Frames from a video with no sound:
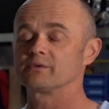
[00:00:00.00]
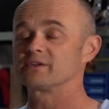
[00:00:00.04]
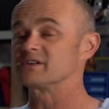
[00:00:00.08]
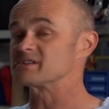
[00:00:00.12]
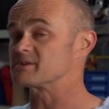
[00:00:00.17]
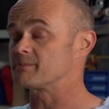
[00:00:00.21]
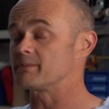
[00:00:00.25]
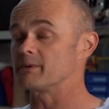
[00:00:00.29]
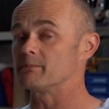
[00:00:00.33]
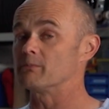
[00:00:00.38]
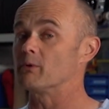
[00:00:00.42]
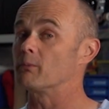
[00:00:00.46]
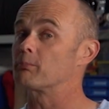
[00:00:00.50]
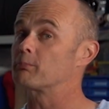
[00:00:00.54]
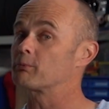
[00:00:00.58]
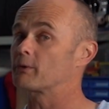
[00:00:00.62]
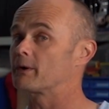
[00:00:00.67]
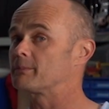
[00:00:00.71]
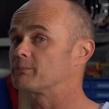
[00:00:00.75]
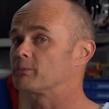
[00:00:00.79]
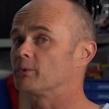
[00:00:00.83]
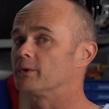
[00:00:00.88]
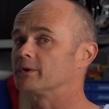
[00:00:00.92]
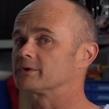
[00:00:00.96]
There's a bit more
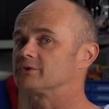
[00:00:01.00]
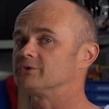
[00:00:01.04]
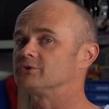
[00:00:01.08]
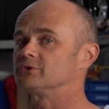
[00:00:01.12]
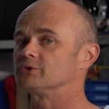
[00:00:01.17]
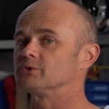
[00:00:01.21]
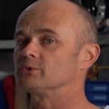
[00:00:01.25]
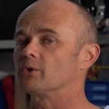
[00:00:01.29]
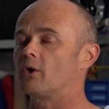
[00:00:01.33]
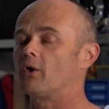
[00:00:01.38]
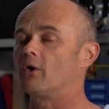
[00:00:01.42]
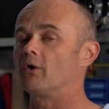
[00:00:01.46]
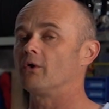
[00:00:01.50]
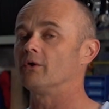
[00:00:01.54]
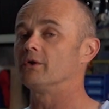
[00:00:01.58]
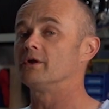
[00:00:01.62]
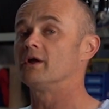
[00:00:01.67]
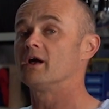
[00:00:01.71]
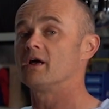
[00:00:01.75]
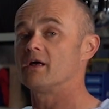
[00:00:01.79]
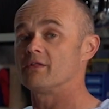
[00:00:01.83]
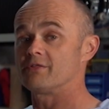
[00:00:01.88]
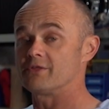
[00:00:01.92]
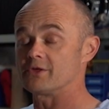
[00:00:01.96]
prep work to do
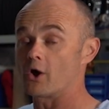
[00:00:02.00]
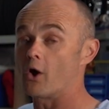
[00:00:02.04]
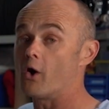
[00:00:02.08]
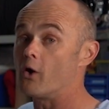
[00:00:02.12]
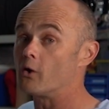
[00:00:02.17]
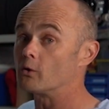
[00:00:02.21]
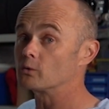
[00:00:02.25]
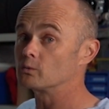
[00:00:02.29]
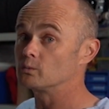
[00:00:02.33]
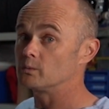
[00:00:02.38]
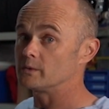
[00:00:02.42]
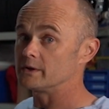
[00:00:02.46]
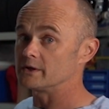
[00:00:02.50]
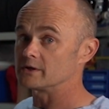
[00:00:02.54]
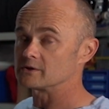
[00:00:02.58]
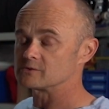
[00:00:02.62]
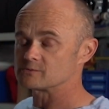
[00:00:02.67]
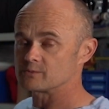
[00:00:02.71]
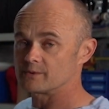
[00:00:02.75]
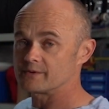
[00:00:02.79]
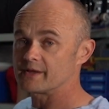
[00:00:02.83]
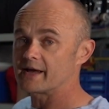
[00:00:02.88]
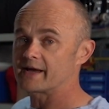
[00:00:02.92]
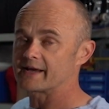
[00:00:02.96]
on the old wheels
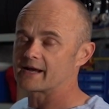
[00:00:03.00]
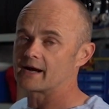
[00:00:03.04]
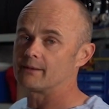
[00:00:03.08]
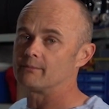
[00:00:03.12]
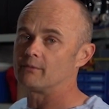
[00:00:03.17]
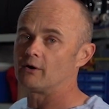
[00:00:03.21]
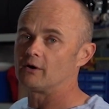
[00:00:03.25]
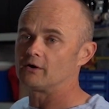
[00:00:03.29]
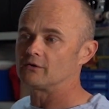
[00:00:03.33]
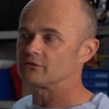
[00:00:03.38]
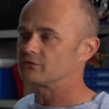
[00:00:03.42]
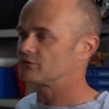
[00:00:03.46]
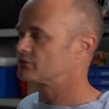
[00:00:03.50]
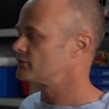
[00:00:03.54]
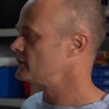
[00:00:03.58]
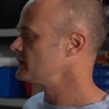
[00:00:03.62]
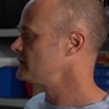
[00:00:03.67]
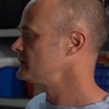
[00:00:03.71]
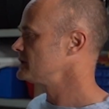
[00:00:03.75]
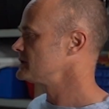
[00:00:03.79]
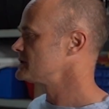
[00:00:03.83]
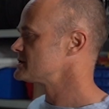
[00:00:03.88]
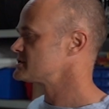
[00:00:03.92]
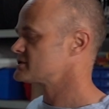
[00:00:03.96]
when they come off,
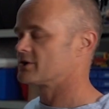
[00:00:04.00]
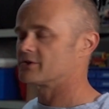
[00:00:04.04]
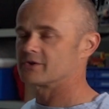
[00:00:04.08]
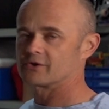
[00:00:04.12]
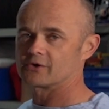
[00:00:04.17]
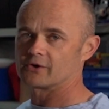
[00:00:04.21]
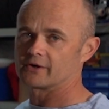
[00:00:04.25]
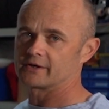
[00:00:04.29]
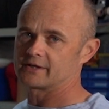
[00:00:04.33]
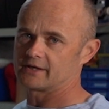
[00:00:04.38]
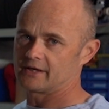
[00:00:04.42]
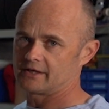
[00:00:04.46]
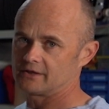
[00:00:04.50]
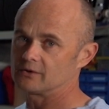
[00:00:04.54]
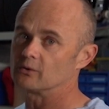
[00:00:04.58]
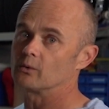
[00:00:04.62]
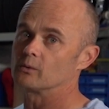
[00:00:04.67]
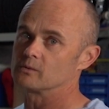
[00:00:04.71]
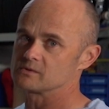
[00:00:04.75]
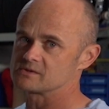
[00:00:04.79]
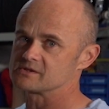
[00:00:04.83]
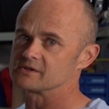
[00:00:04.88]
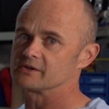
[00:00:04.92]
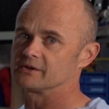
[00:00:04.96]
so that I can
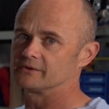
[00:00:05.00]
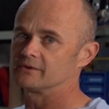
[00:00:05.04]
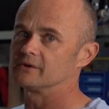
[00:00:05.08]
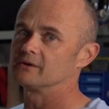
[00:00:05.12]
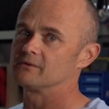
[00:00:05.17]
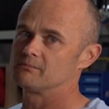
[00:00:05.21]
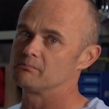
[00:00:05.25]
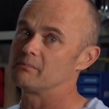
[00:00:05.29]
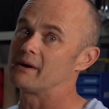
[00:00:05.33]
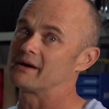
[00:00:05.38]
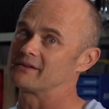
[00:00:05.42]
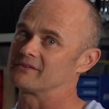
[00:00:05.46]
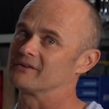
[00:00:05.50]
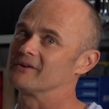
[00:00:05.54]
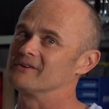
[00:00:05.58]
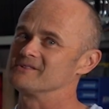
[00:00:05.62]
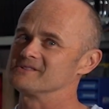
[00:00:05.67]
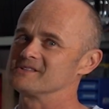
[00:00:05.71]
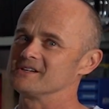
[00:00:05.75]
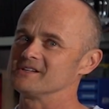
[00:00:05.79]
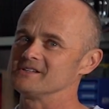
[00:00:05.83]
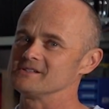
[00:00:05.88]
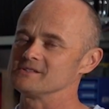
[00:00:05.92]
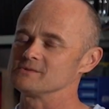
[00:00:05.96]
also make
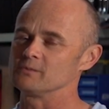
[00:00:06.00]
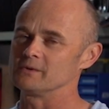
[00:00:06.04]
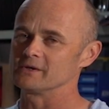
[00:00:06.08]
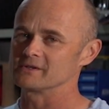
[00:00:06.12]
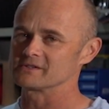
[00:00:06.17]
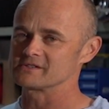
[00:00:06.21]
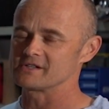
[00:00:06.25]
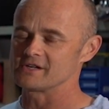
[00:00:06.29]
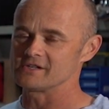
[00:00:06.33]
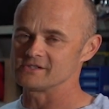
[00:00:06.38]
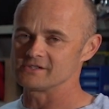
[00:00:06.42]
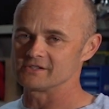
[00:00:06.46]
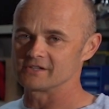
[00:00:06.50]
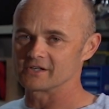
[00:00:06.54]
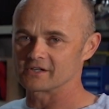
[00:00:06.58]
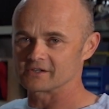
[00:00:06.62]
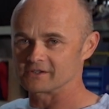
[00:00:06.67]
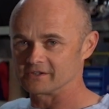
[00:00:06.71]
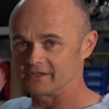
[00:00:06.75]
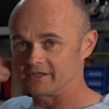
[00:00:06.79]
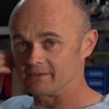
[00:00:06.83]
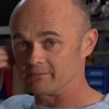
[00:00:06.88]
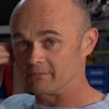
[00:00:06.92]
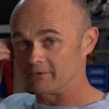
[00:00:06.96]
those wheels easier to
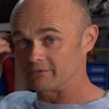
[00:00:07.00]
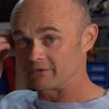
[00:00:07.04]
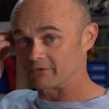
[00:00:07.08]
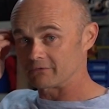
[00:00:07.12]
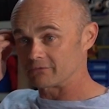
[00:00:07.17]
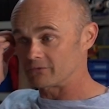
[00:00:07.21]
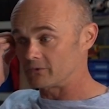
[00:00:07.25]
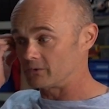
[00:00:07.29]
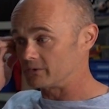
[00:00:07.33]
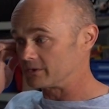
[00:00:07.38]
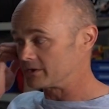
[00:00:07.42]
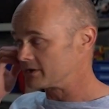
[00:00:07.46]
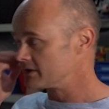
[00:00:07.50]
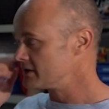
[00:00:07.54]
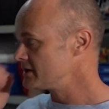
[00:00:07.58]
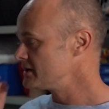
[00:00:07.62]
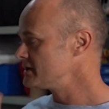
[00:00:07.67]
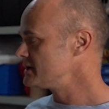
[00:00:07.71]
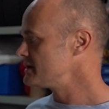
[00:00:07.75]
clean moving forward.